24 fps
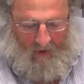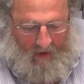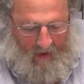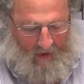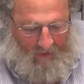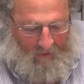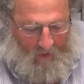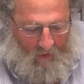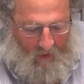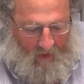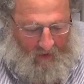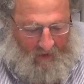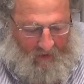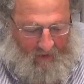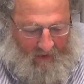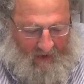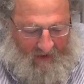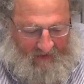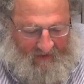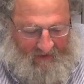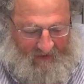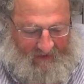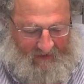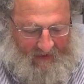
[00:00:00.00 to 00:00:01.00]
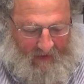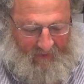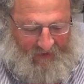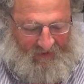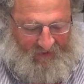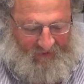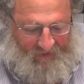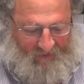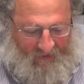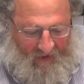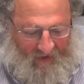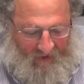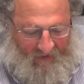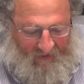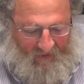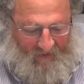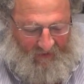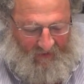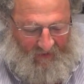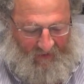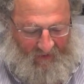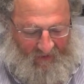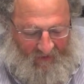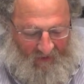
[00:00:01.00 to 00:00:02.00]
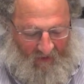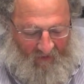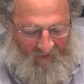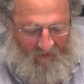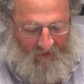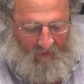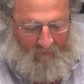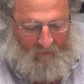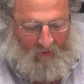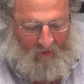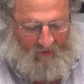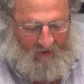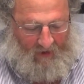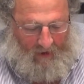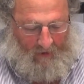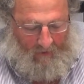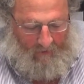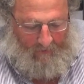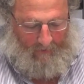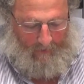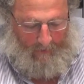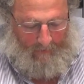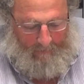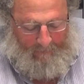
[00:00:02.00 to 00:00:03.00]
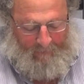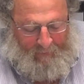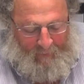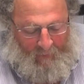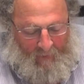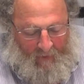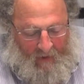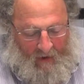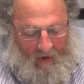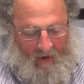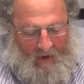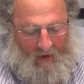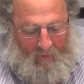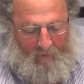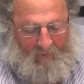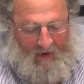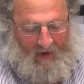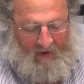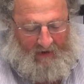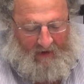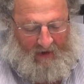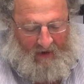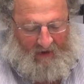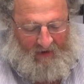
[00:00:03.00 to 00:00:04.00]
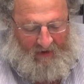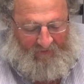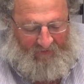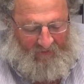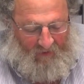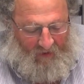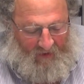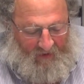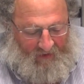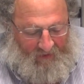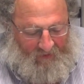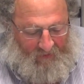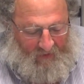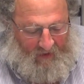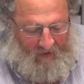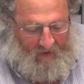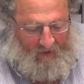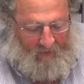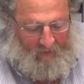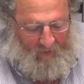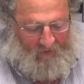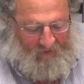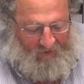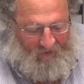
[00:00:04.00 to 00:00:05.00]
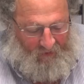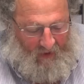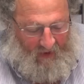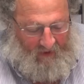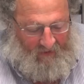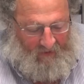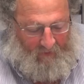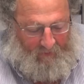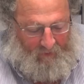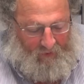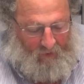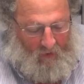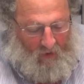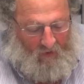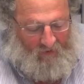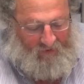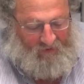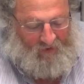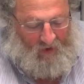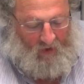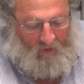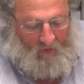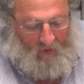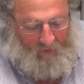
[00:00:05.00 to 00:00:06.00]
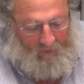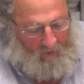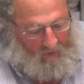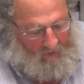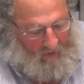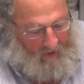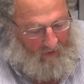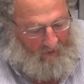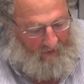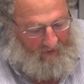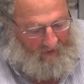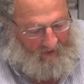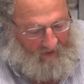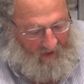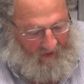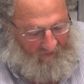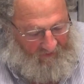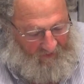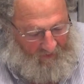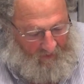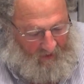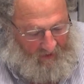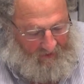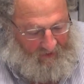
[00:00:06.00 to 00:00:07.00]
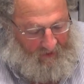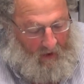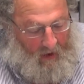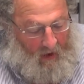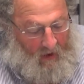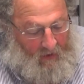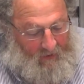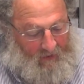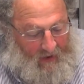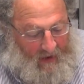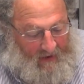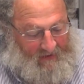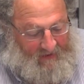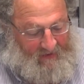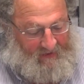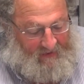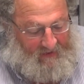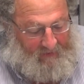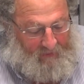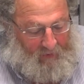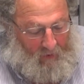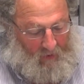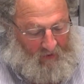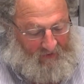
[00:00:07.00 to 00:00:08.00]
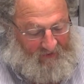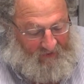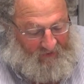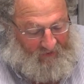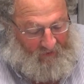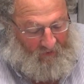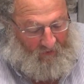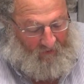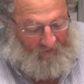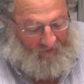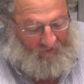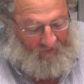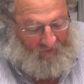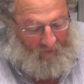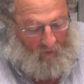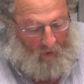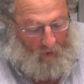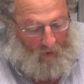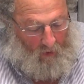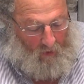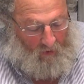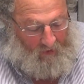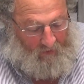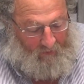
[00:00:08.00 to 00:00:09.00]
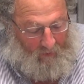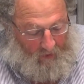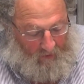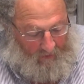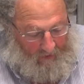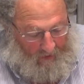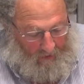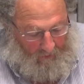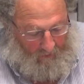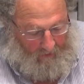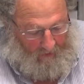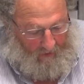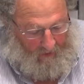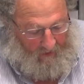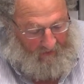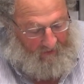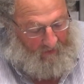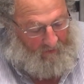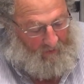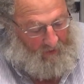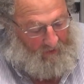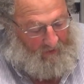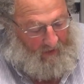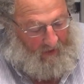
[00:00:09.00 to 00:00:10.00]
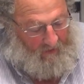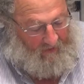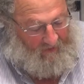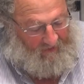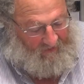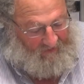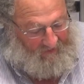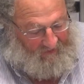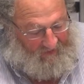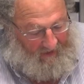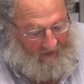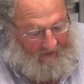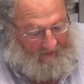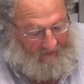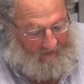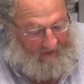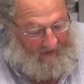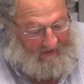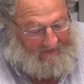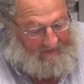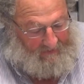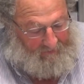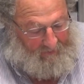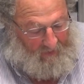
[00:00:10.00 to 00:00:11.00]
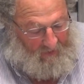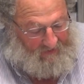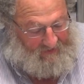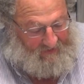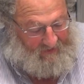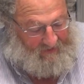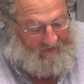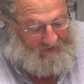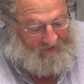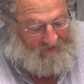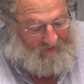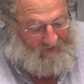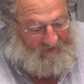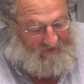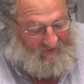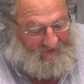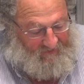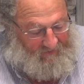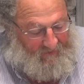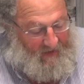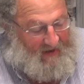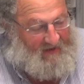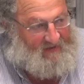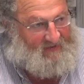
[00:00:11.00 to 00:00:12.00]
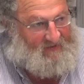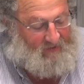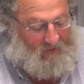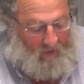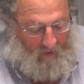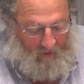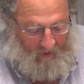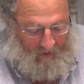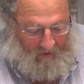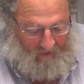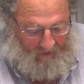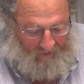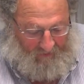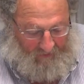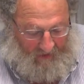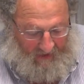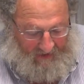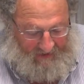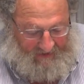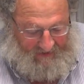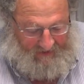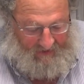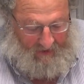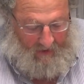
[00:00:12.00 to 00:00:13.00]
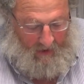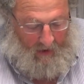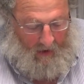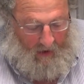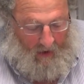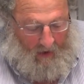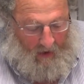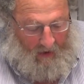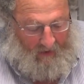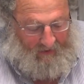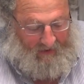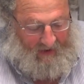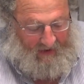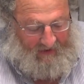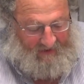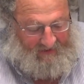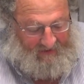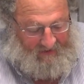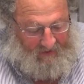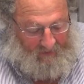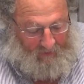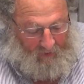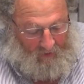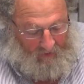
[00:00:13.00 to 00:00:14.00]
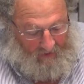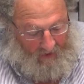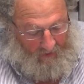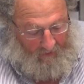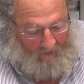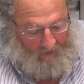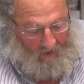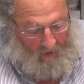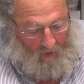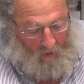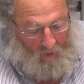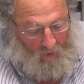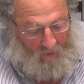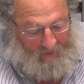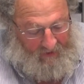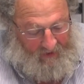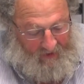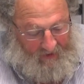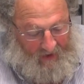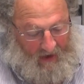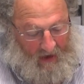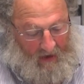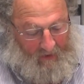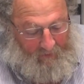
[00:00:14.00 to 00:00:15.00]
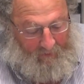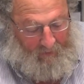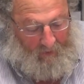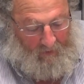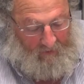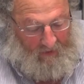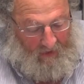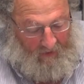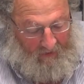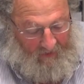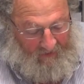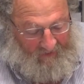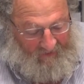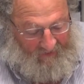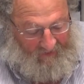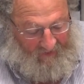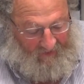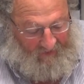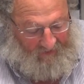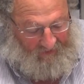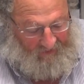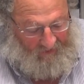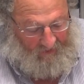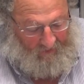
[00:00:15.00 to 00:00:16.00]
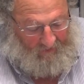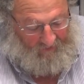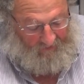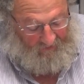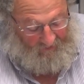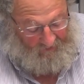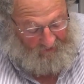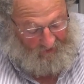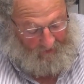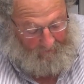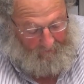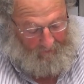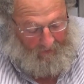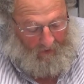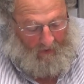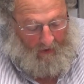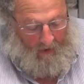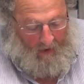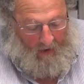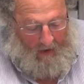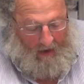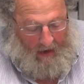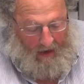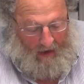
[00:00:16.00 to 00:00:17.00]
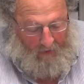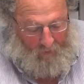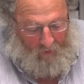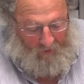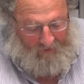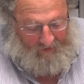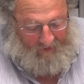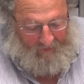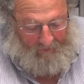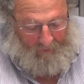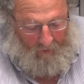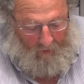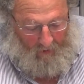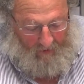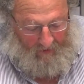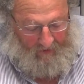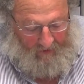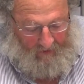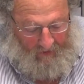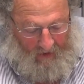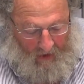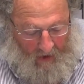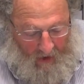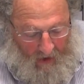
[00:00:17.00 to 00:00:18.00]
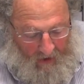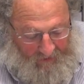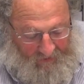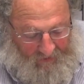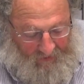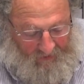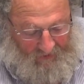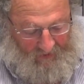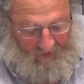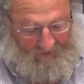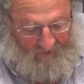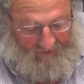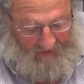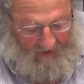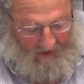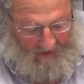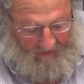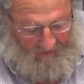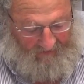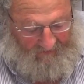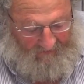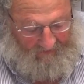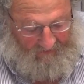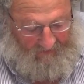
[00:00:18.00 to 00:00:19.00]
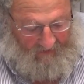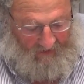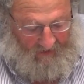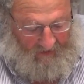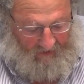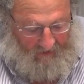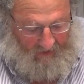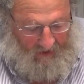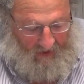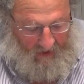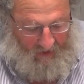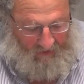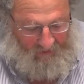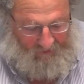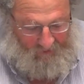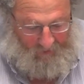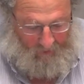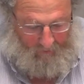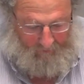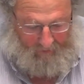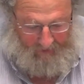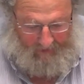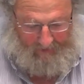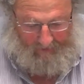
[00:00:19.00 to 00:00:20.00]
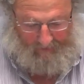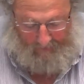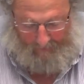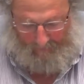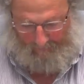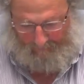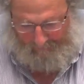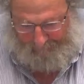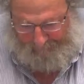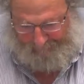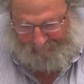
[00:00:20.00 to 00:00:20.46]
had organized the demonstrations in Sofia, Bulgaria, in May 1943 to persuade the pro-German Bulgarian government not to deport the Jews from Old Bulgaria, the Bulgarian state, as opposed to the Jews of Macedonia and Thrace, annexed to Bulgaria, who were denied Bulgarian citizenship and were deported to their deaths in Treblinka.